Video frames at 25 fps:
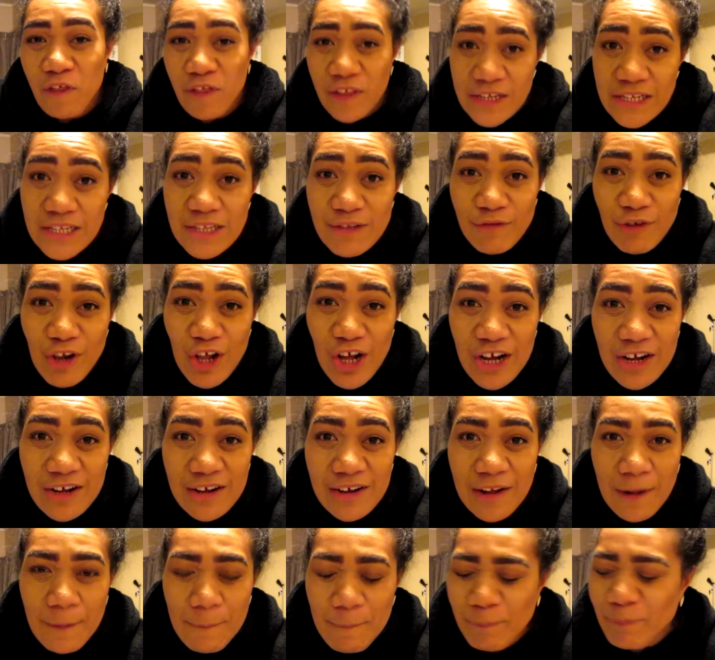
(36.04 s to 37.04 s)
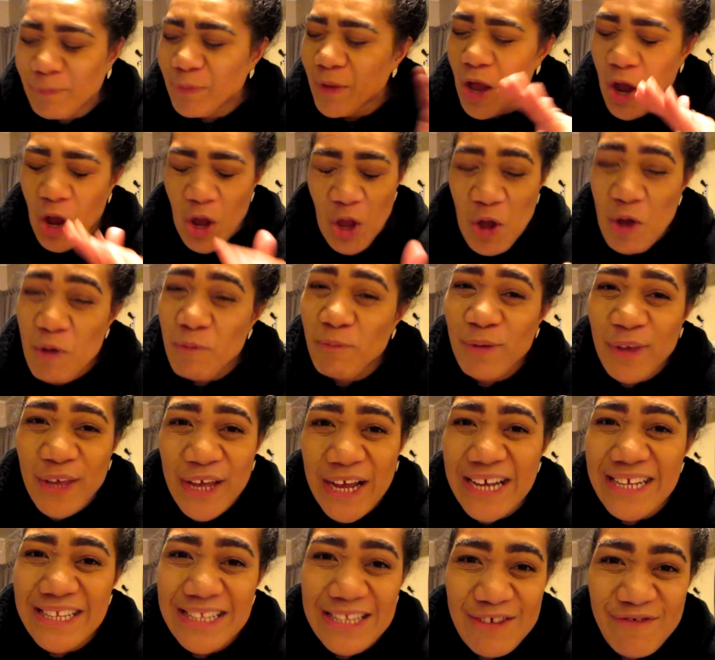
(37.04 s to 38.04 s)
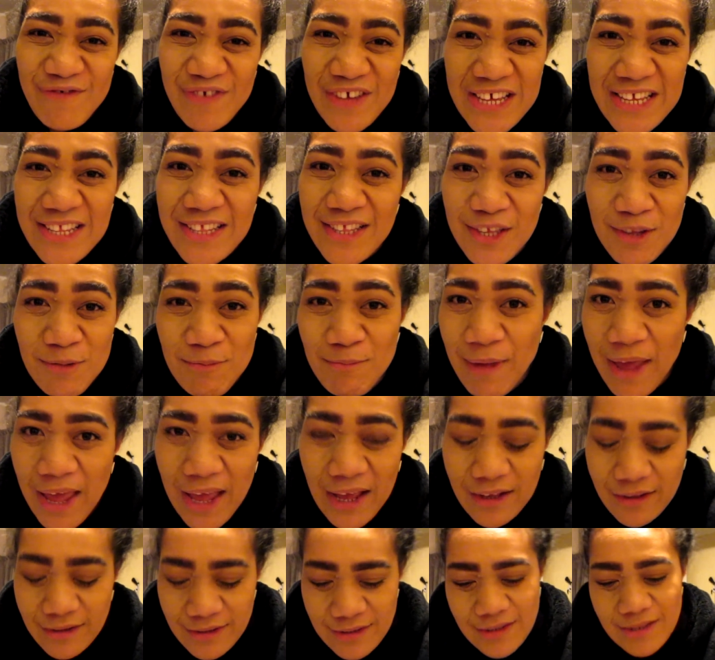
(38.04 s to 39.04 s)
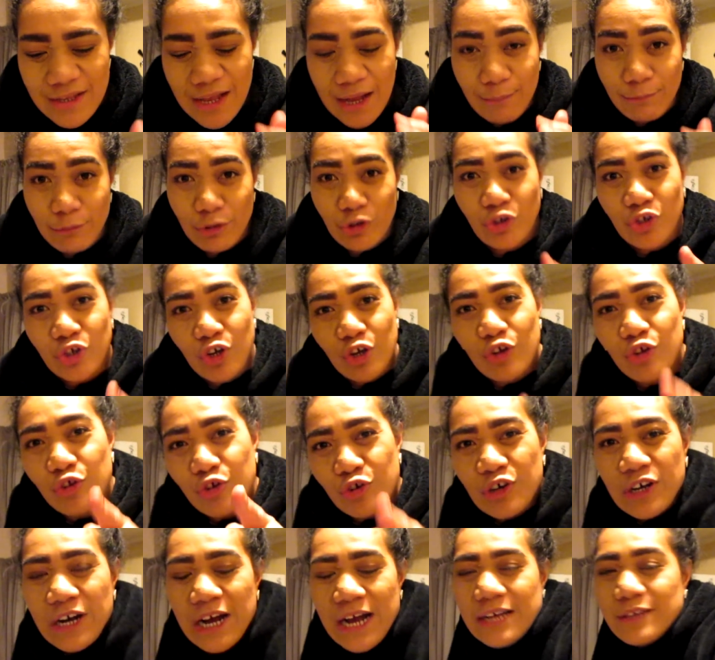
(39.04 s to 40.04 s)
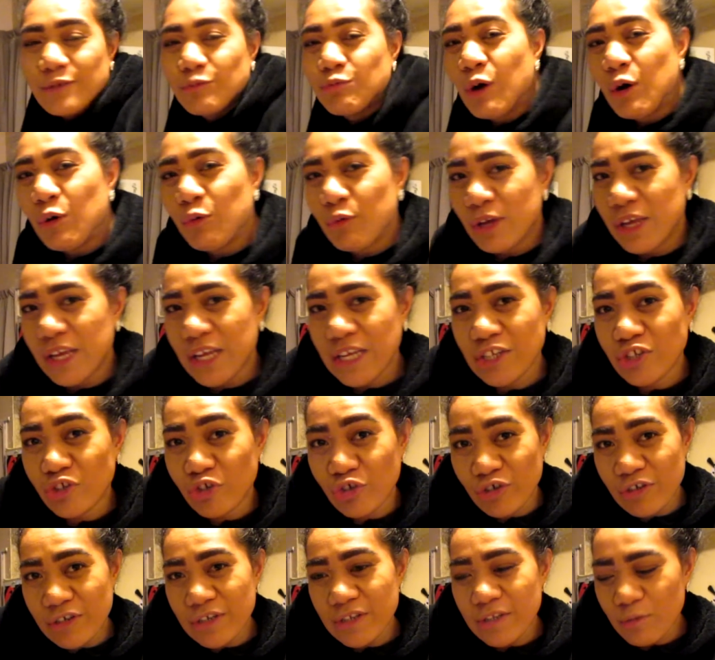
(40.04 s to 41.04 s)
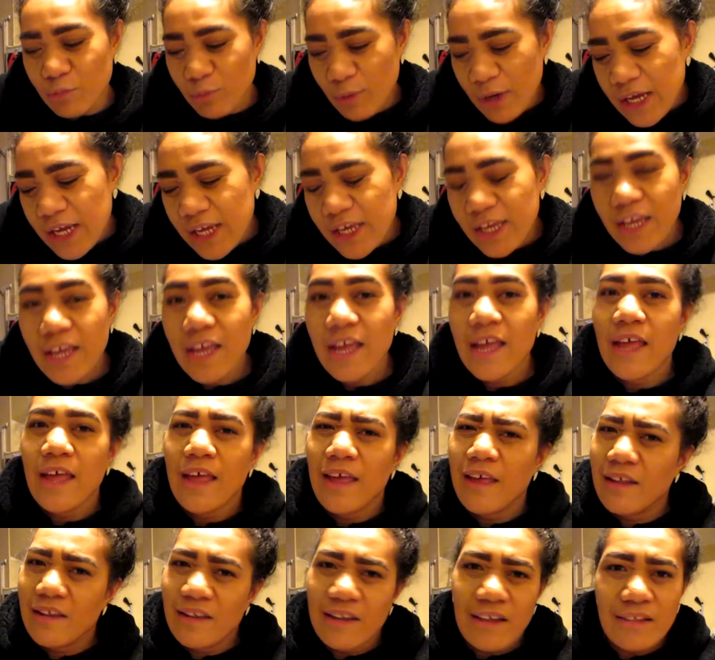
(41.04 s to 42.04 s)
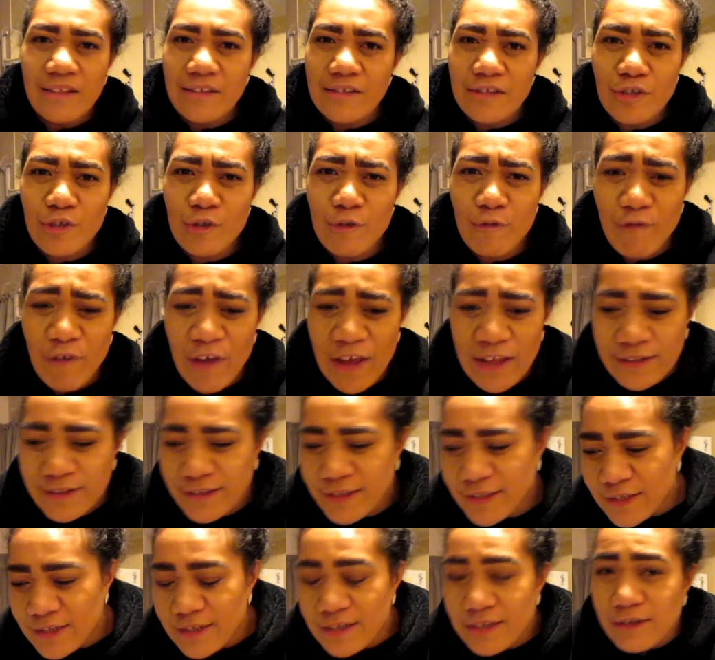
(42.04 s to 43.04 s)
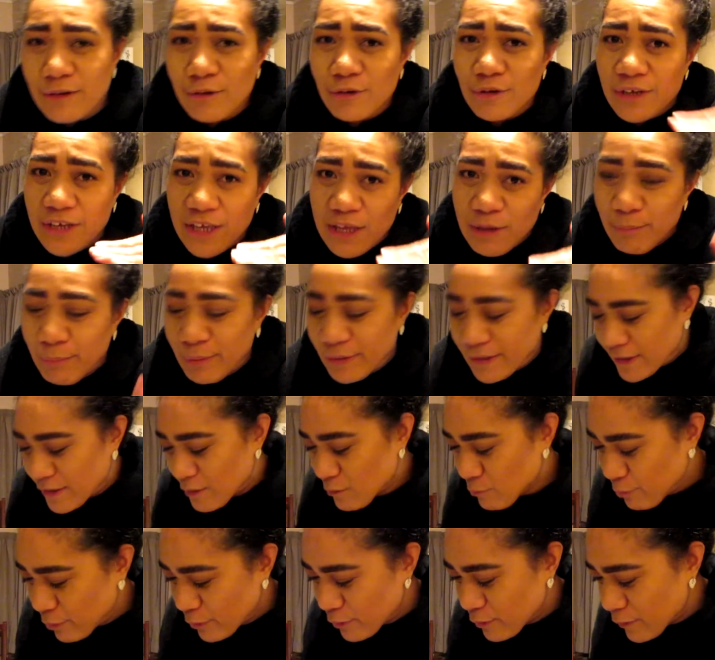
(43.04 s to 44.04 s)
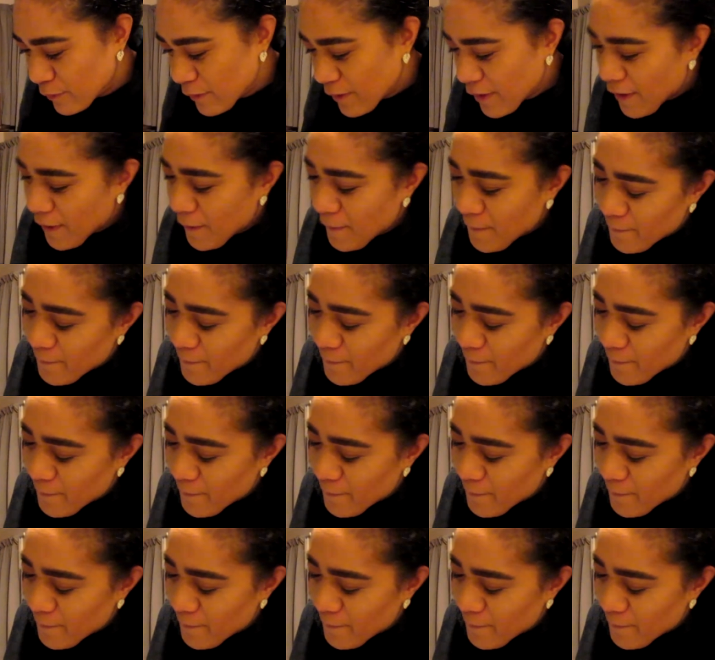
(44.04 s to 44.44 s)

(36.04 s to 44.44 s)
This vlog, I hope you guys have eaten, man, because I'm gonna show you guys what we eat during the week. Nothing too fancy. Keep it simple.